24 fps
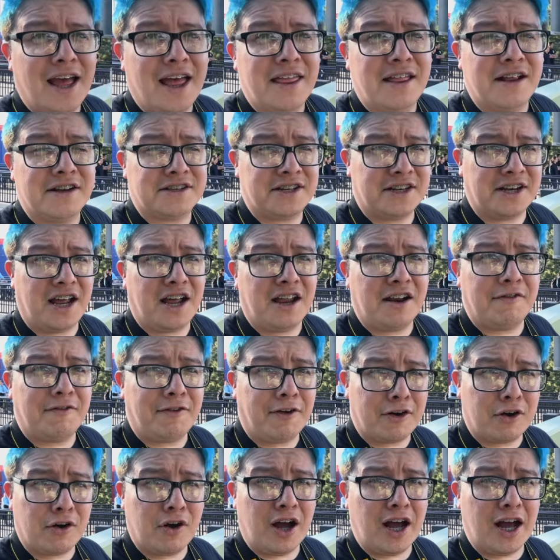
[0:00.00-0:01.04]
There's a lot of
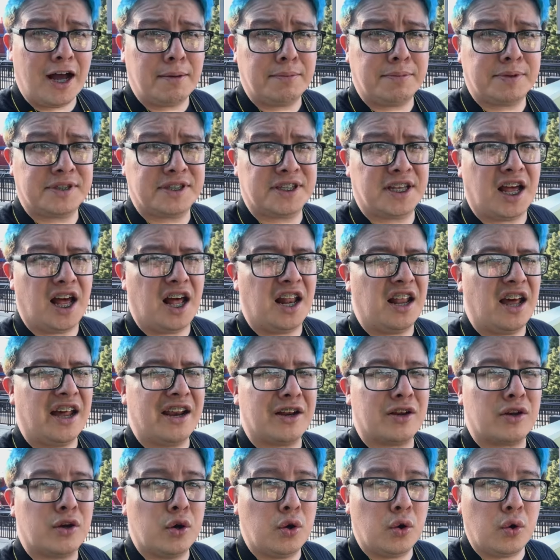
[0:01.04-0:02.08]
photo ops, a lot
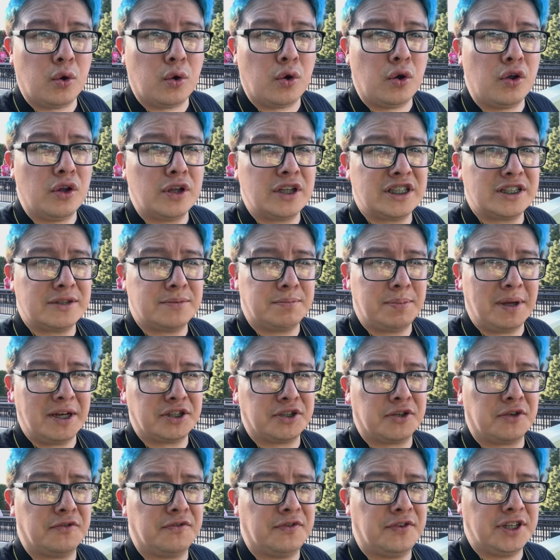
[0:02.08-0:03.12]
of cool
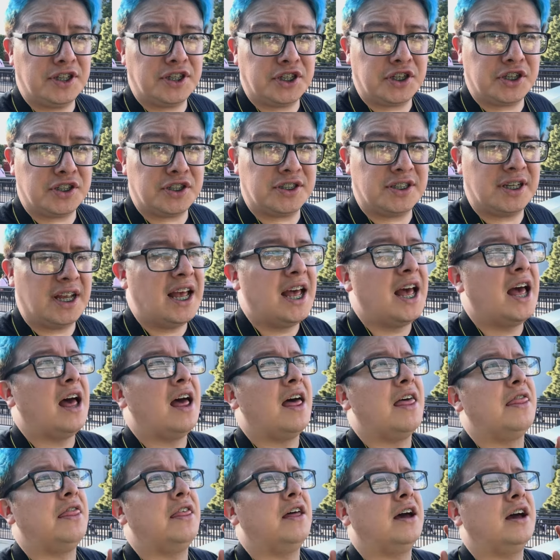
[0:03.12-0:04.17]
special features.
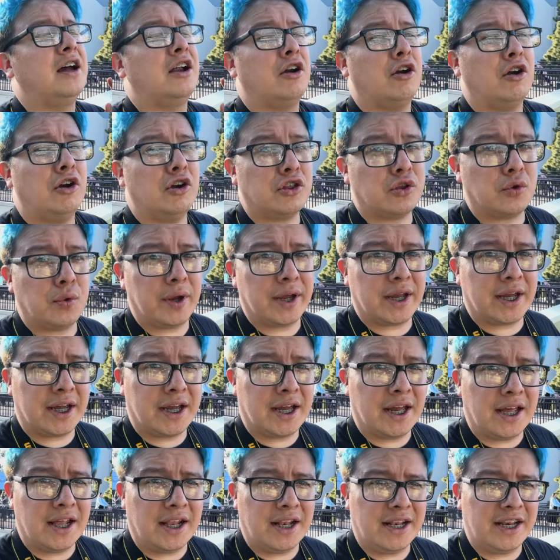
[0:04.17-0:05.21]
The Earthquake
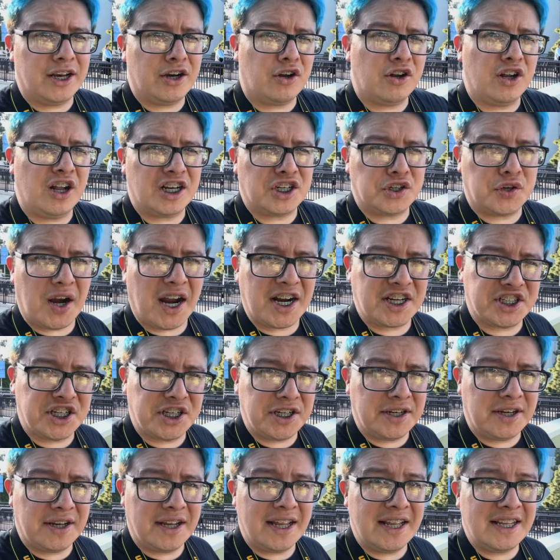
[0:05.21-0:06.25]
little
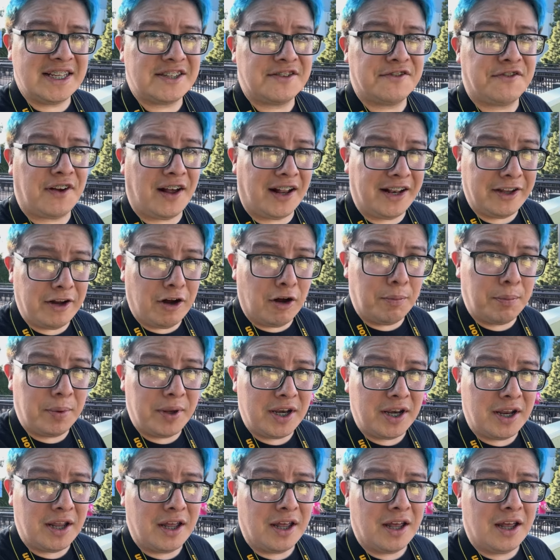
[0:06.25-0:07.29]
attraction is finally
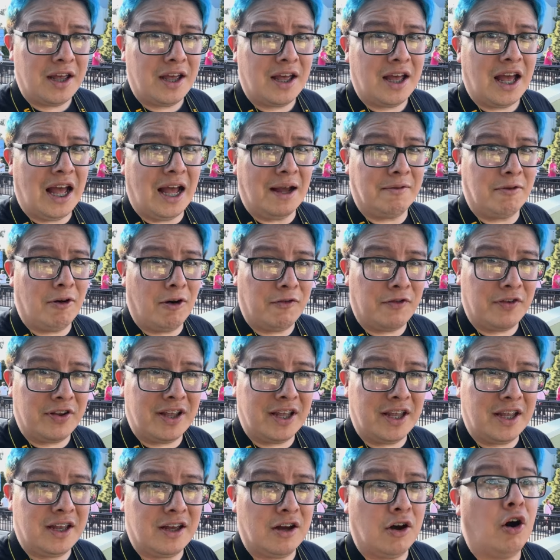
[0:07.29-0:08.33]
open. And
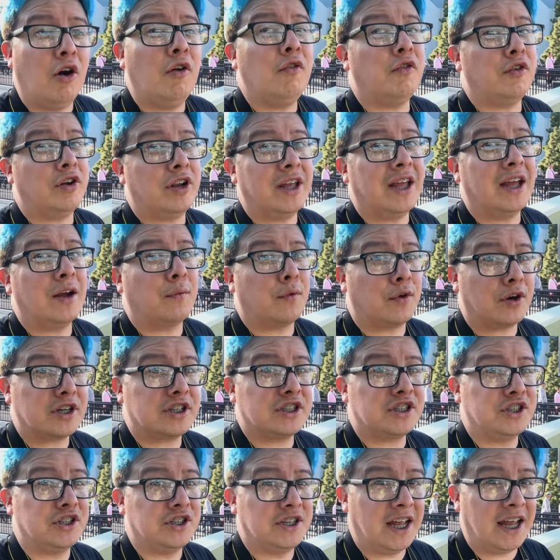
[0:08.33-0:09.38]
hopefully, hopefully it works
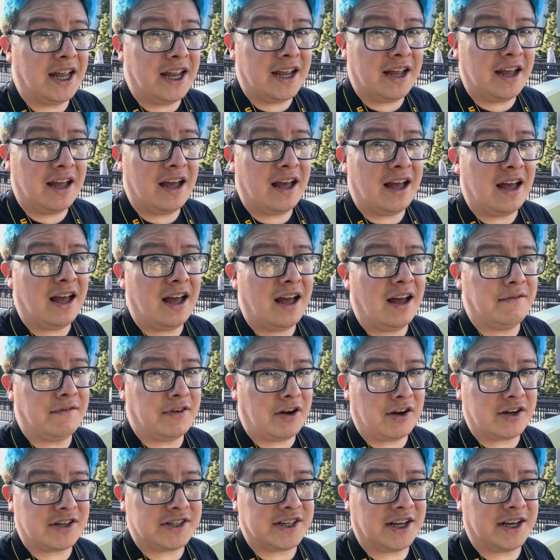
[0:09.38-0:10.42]
today. I'm
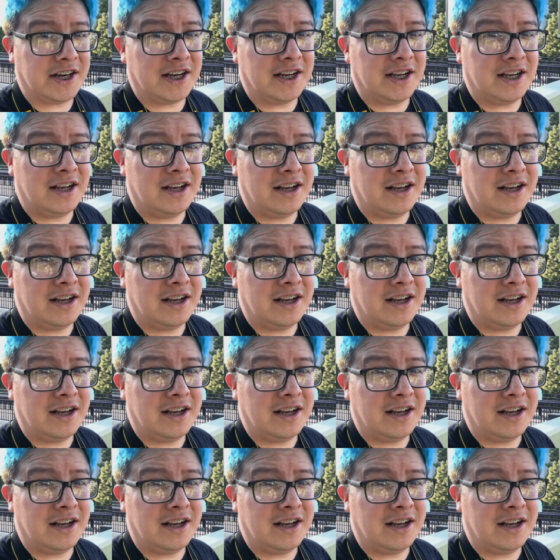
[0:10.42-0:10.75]
very excited.